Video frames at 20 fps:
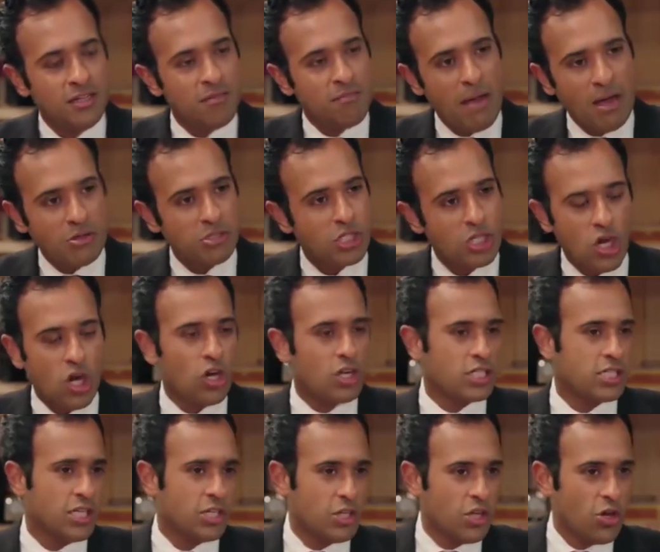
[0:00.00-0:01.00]
Mao
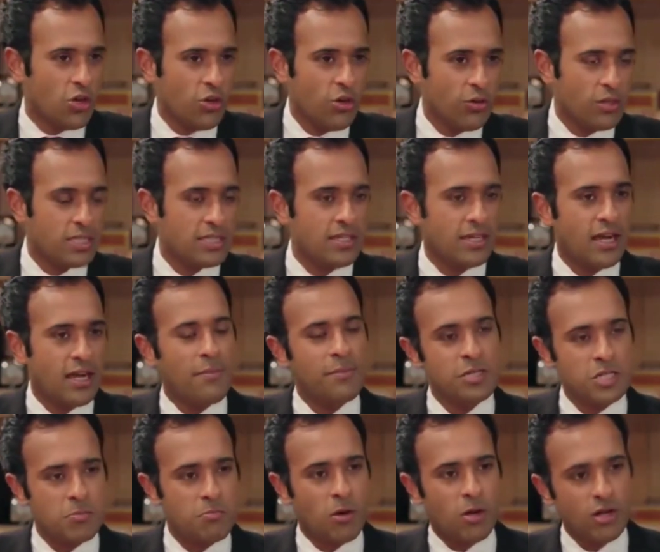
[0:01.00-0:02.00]
Zedong said, no, no, no, it's the
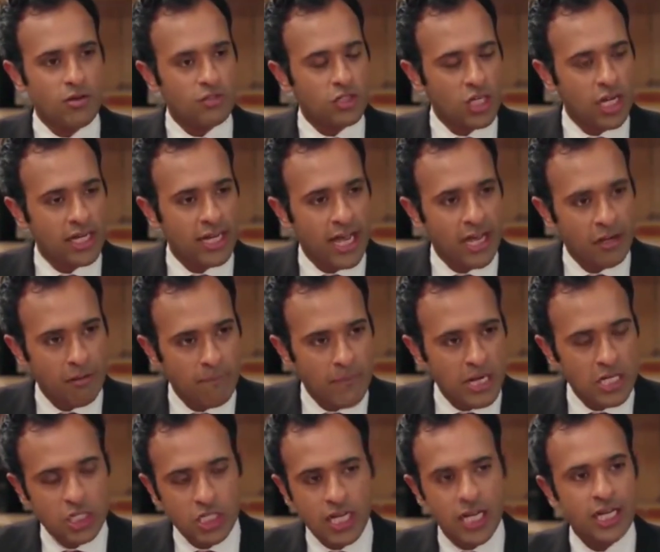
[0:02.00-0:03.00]
Communist Party of China out of
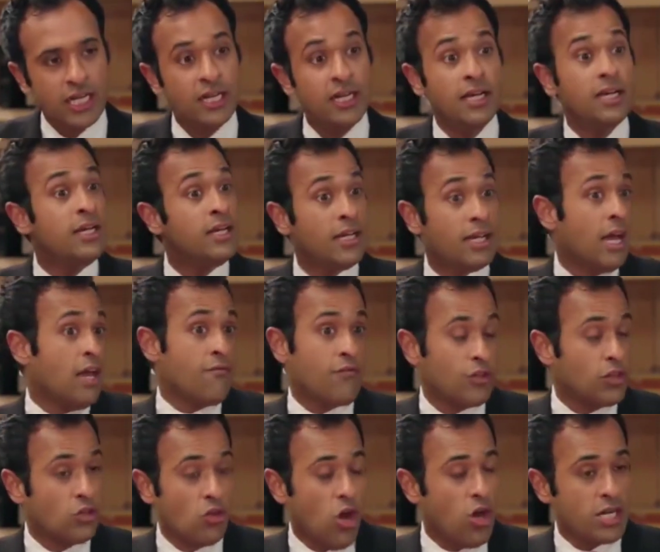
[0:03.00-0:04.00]
Beijing. And
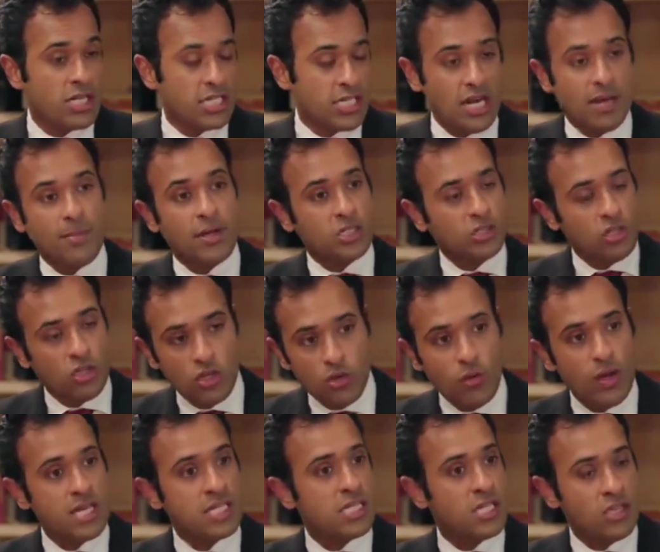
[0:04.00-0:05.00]
for the longest time, actually, the
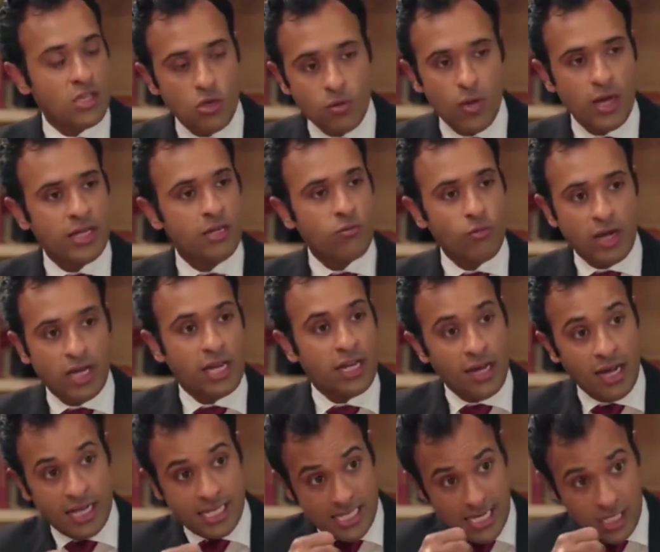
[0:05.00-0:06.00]
U.S. and the U.N.
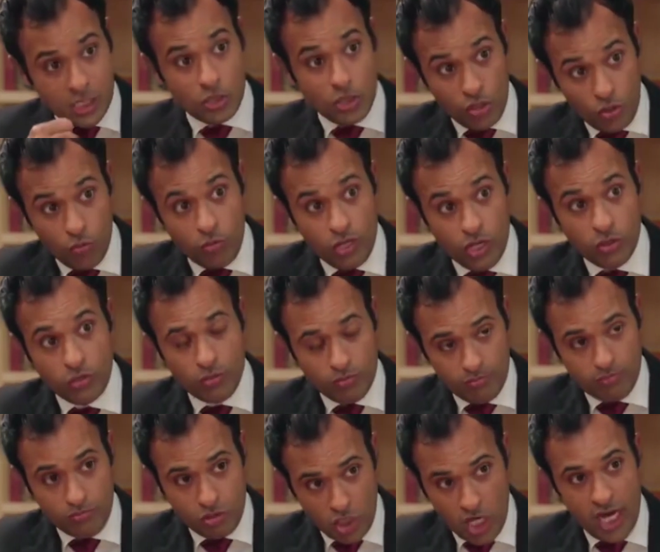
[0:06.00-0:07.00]
recognized actually the real
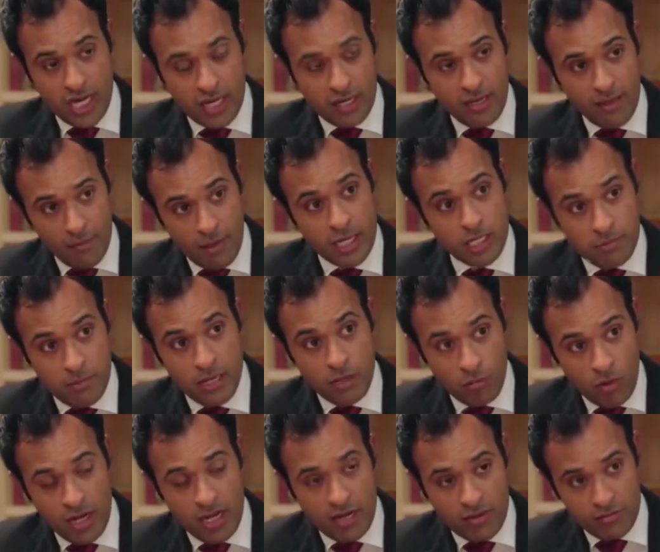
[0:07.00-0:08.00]
China as being
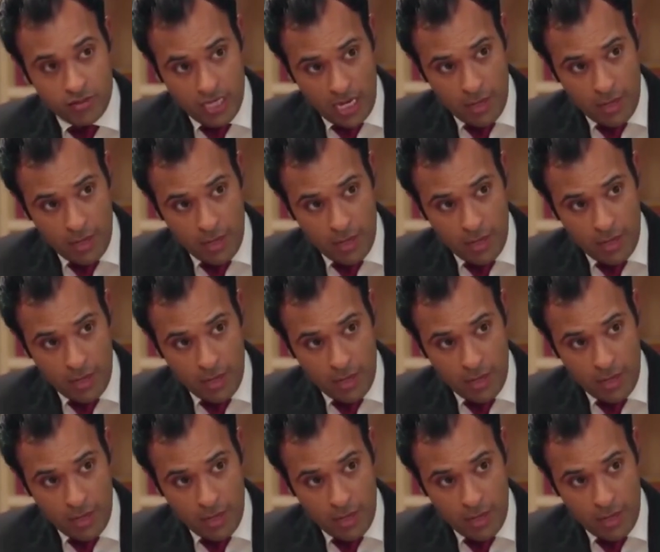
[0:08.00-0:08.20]
run out of